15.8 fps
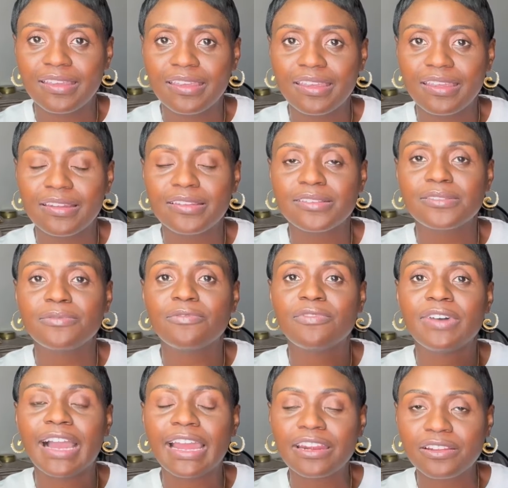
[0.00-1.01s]
it is
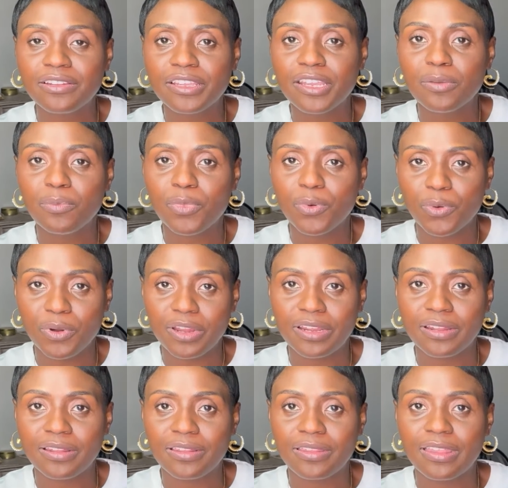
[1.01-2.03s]
vitally
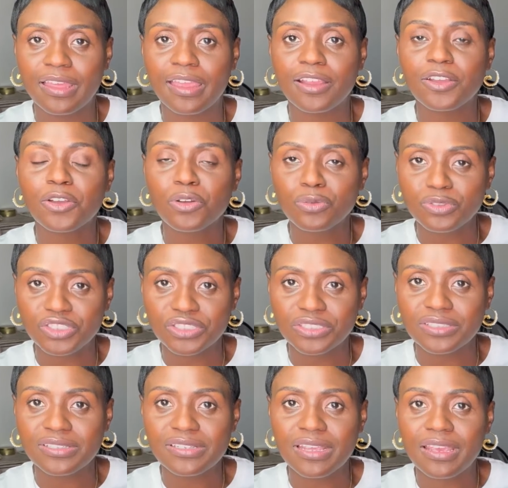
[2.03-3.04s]
important that
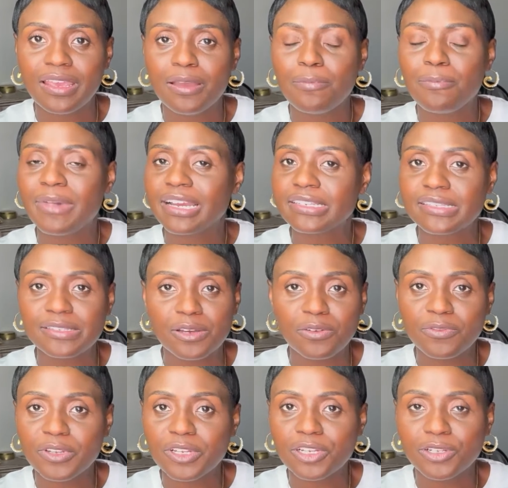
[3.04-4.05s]
coaches,
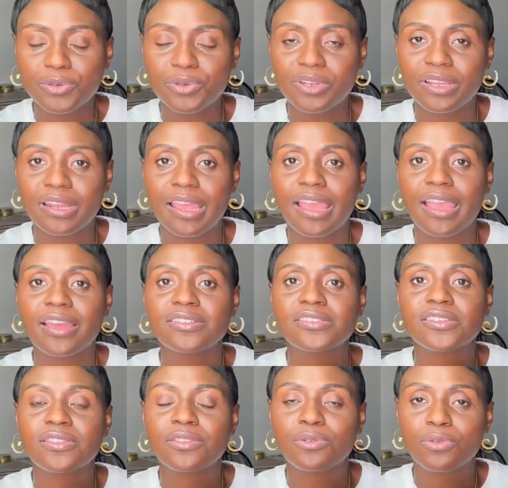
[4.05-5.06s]
myself included,
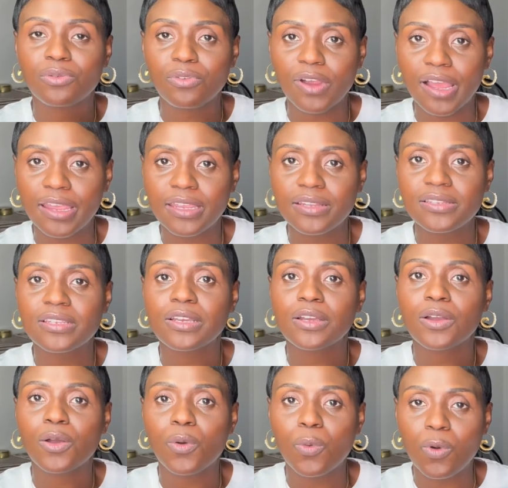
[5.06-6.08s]
ask the right
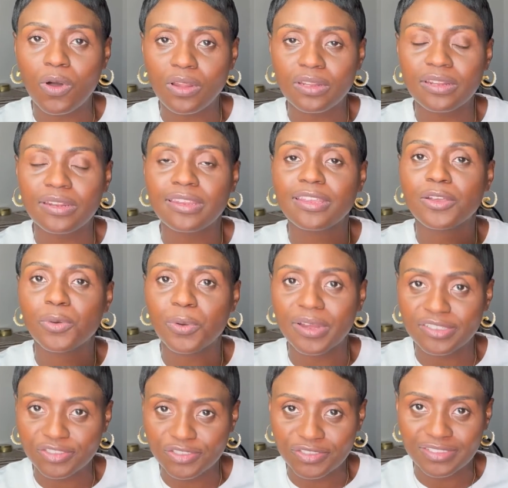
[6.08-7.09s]
quality
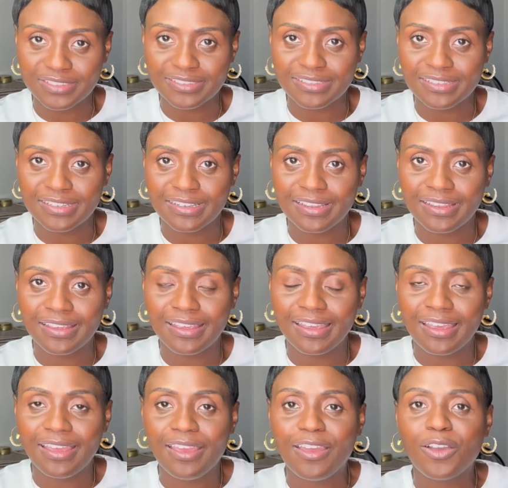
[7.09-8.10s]
questions.
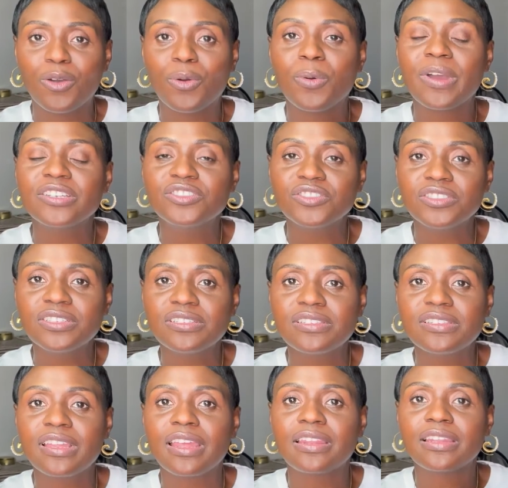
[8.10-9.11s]
Questions
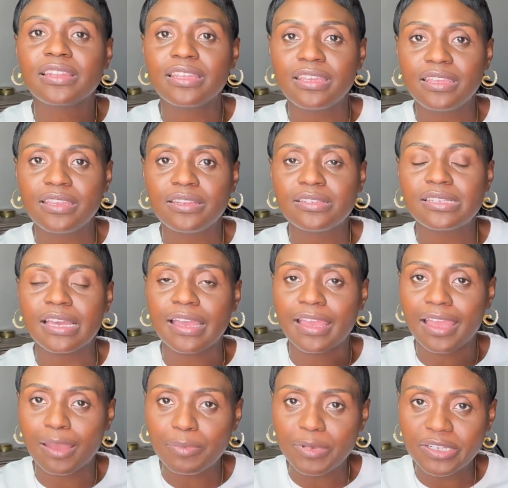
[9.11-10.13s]
that lead to
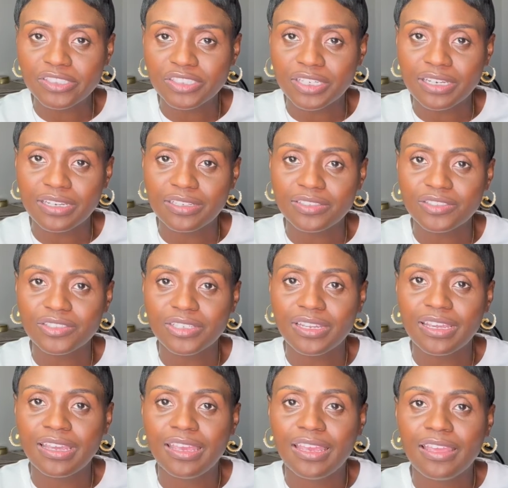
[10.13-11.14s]
habit change,
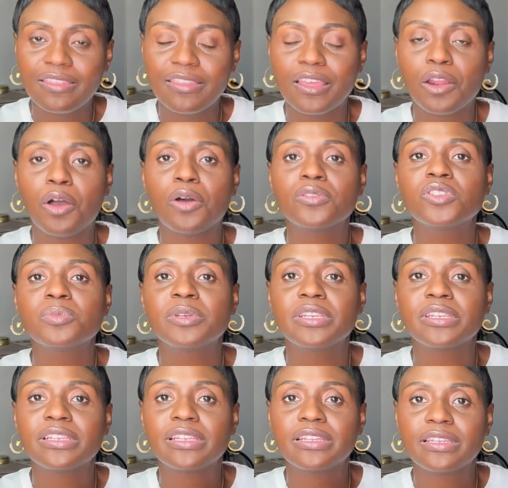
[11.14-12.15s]
that
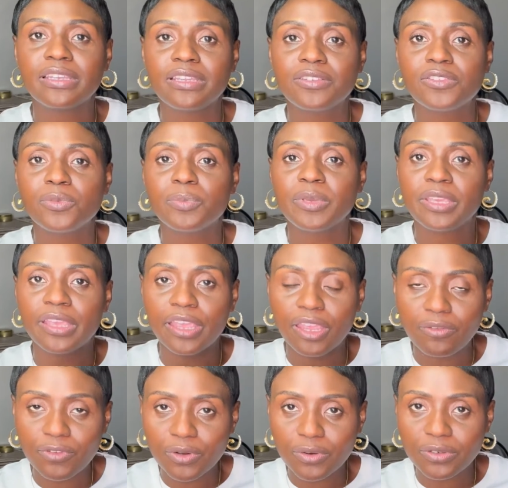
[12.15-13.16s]
ultimately lead to
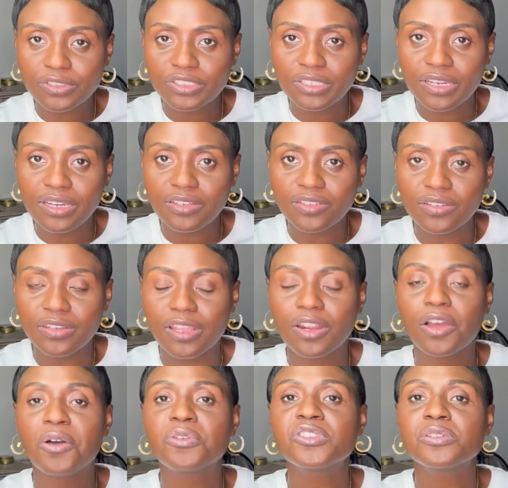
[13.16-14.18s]
behavioral change, that
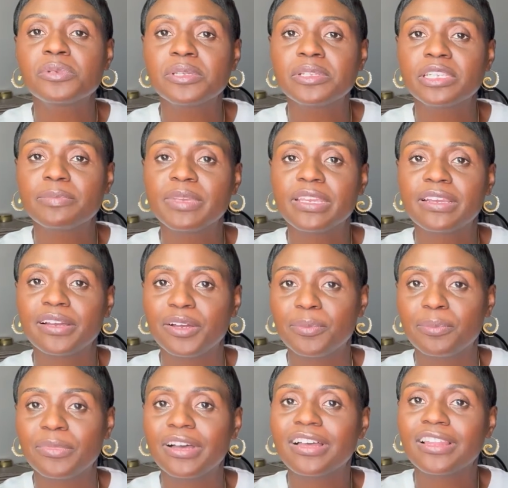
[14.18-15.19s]
ultimately
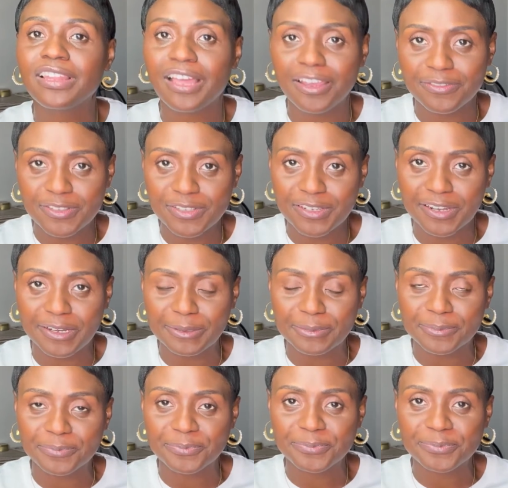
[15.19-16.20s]
become a lifestyle.
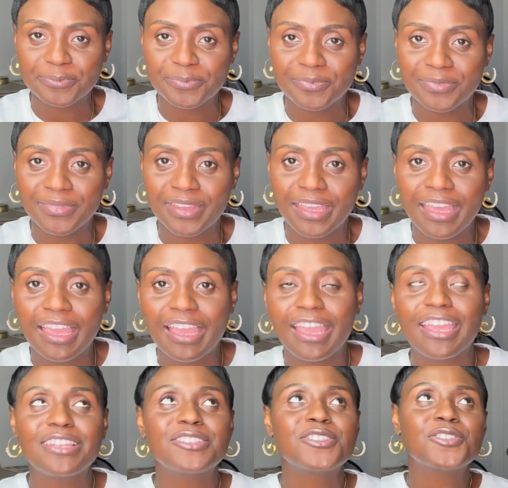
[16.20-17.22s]

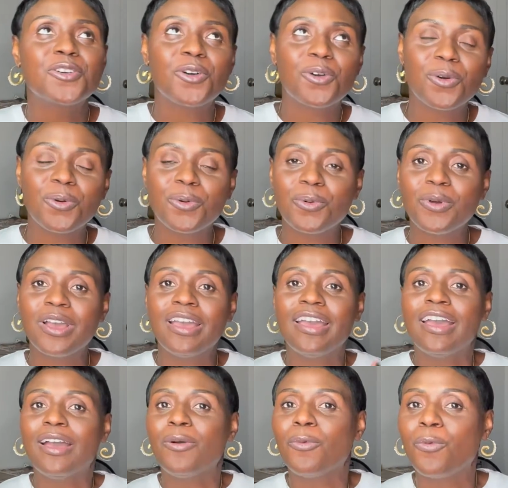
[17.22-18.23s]
And so,
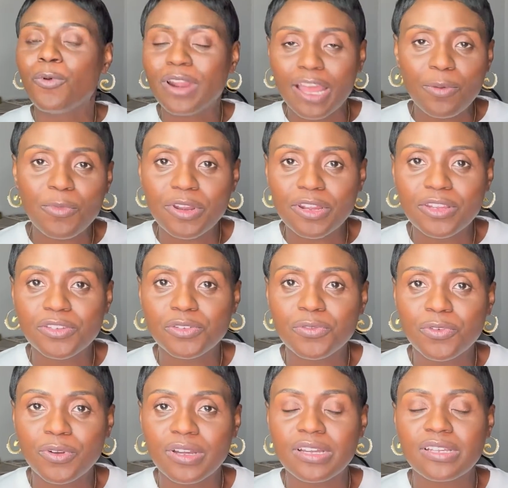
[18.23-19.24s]
what I want to do
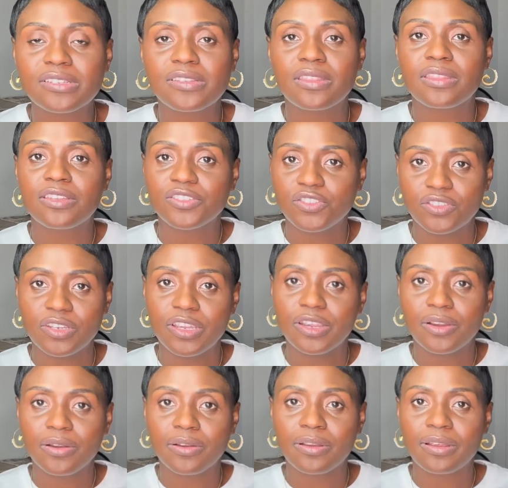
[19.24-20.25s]
for us this
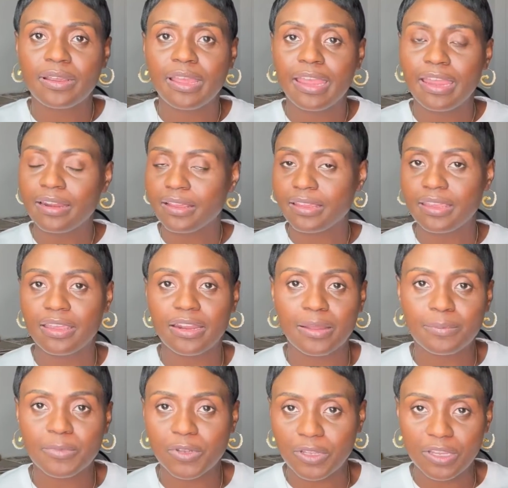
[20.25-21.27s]
year and again,
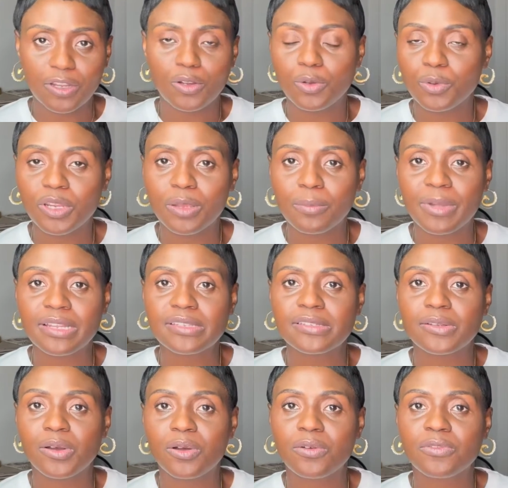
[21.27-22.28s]
I'm including
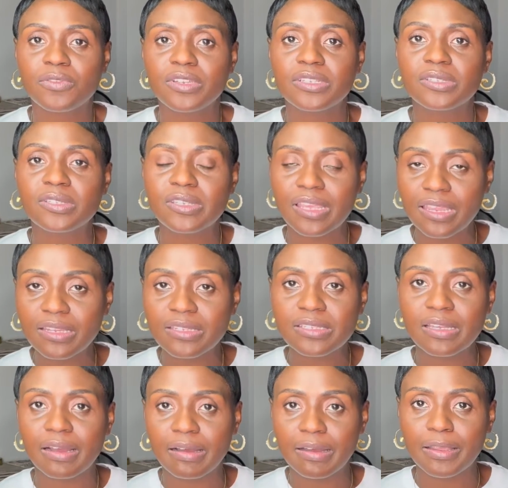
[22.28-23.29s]
myself, is take
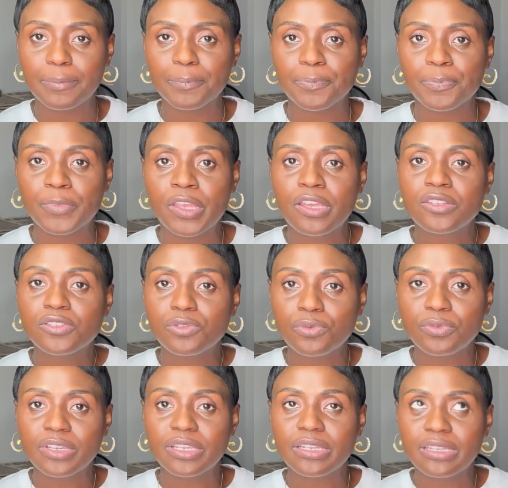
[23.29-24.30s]
time to
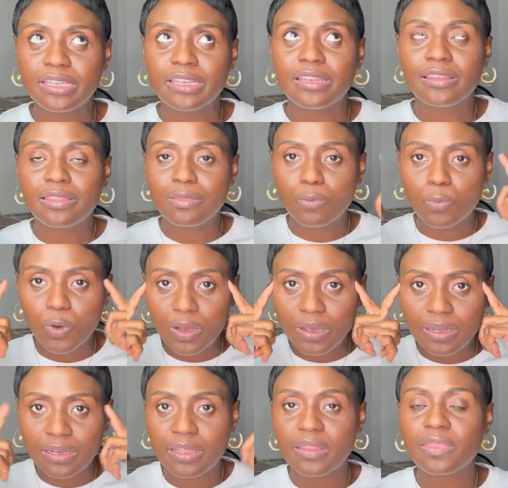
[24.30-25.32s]
really,
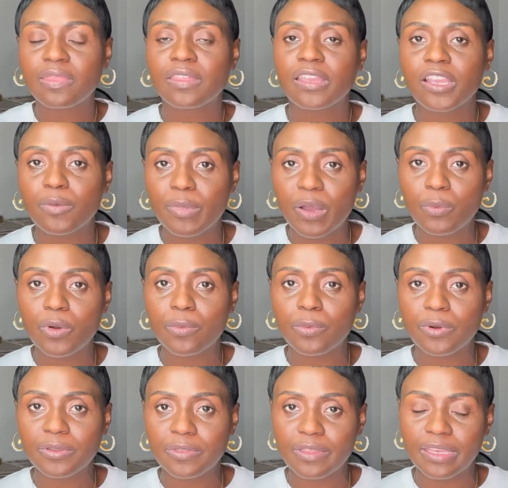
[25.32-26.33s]
one, think about what
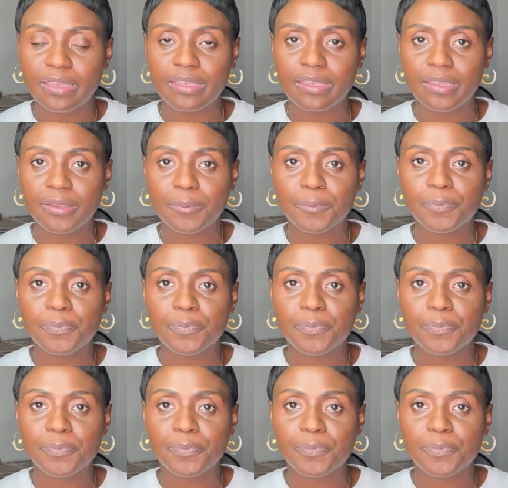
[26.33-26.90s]
we're thinking